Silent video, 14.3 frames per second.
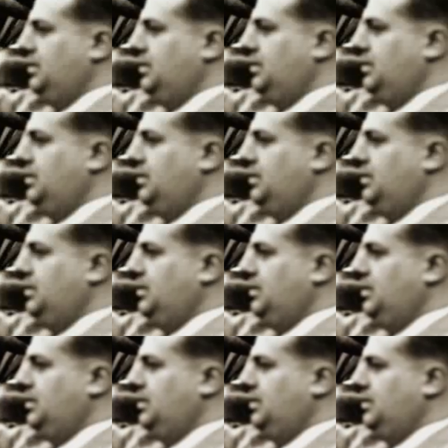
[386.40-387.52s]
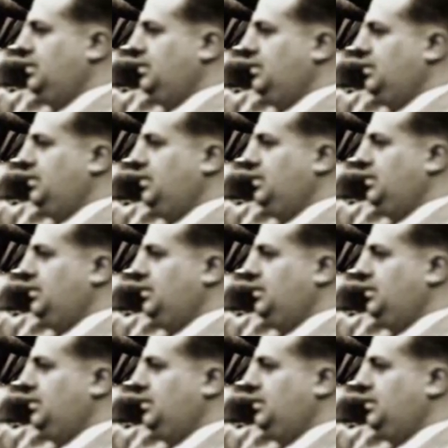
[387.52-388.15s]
(silence)